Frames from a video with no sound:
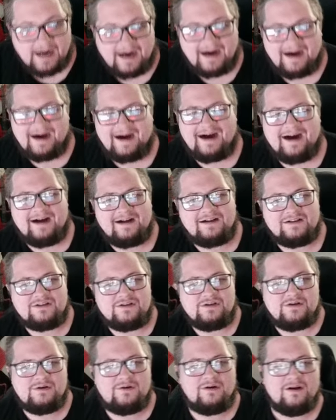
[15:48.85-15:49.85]
Oh,
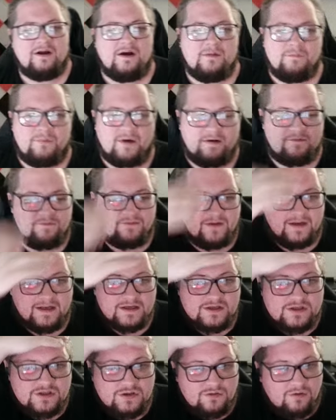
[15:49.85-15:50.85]
dude. But
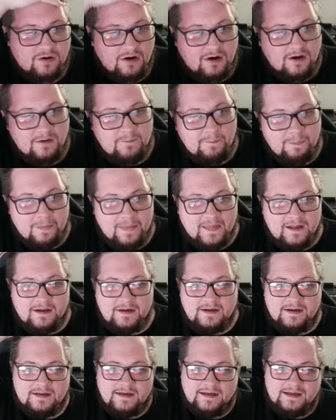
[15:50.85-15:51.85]
Venusaur,
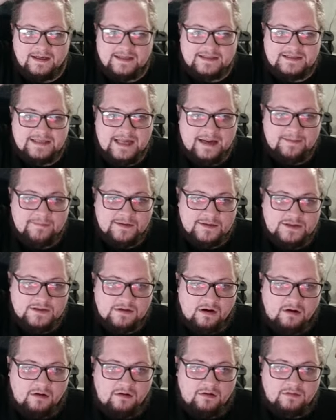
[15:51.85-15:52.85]
its damage is
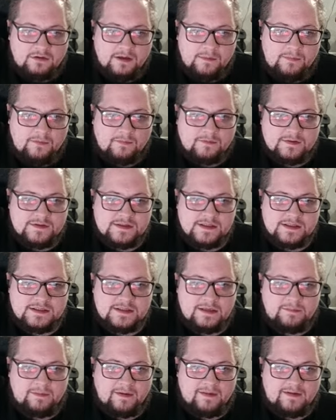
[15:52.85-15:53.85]
all double
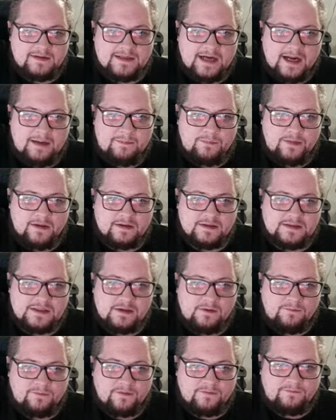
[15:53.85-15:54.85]
resisted by the typing. Does he
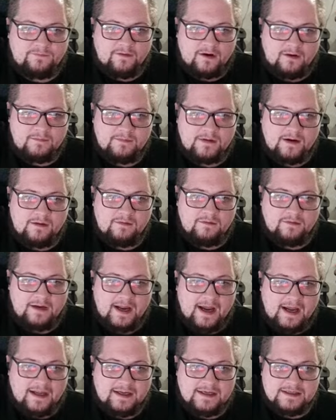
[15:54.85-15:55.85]
go for the Farm Down?
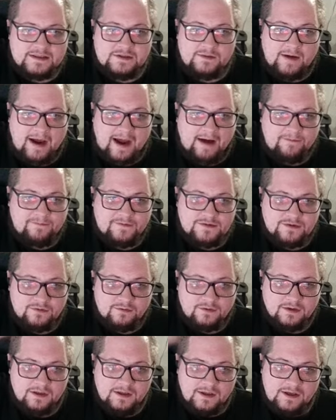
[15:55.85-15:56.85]
Yeah, I guess you have
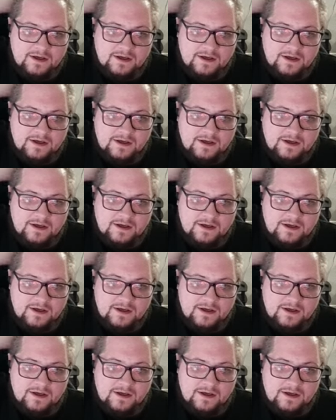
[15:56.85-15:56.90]
to.